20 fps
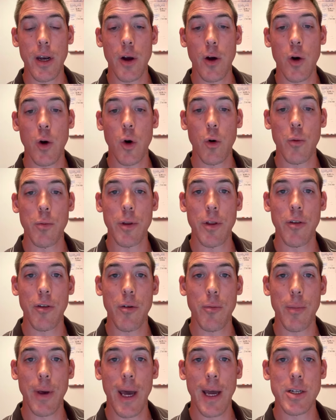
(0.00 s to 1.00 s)
a home that's
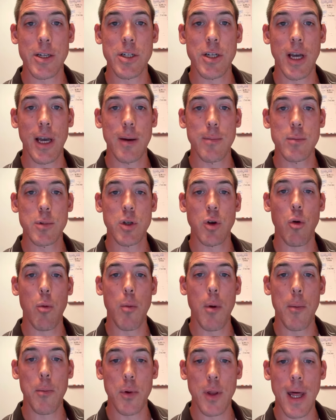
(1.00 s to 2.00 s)
in bad shape. So
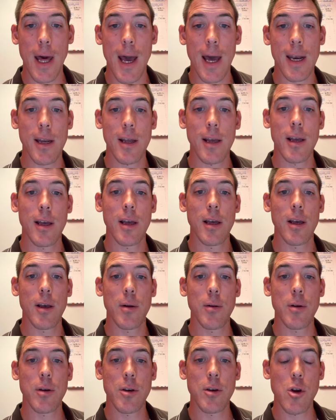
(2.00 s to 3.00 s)
remember that,
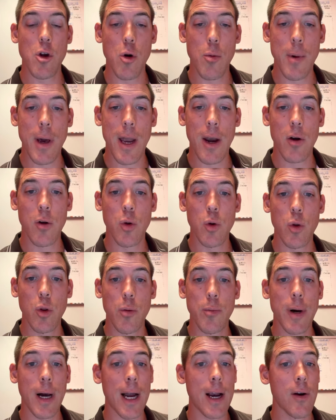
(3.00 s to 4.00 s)
no matter who the
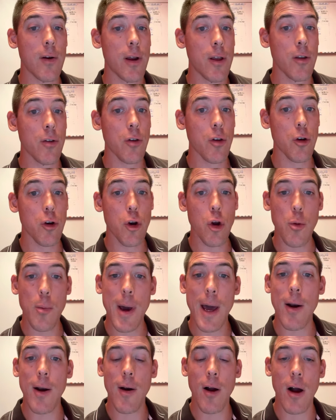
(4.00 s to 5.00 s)
buyer is, no
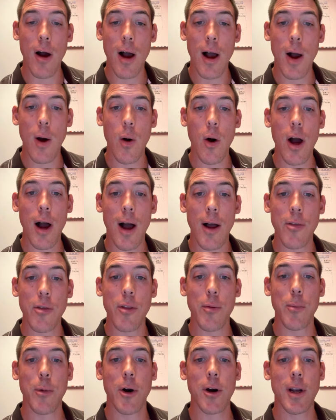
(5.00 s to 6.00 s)
matter how hot
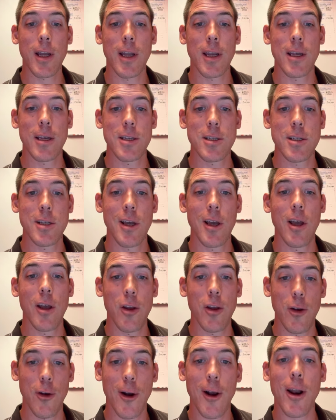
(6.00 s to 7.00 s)
the market is,
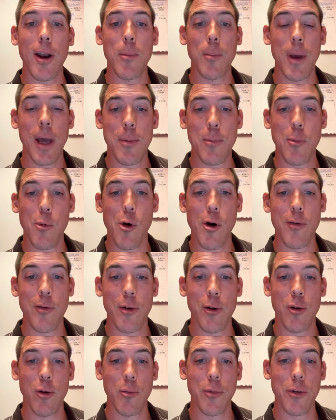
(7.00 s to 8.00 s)
you're gonna make more if the
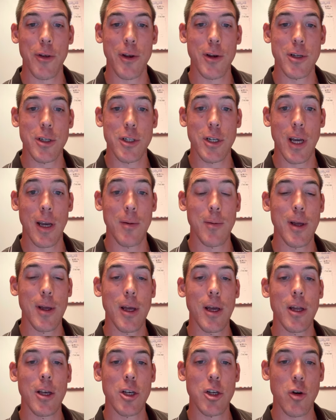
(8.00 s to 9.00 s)
home's in good shape.
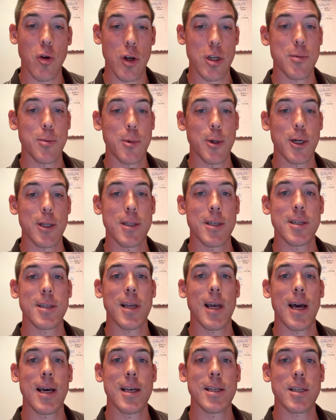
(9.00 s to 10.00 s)
Trust me on this,
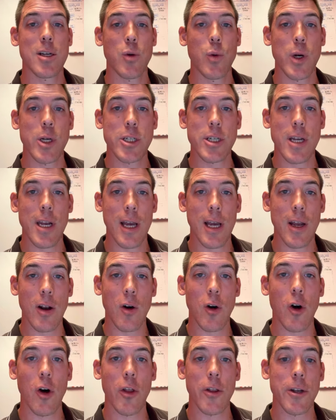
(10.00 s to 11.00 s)
guys. Question I get
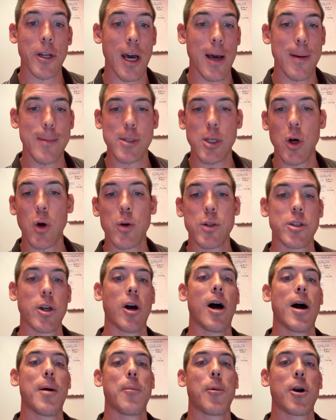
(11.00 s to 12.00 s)
all the time is, oh, it's a
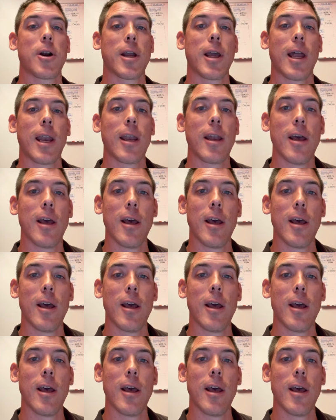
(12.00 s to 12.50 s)
hot market,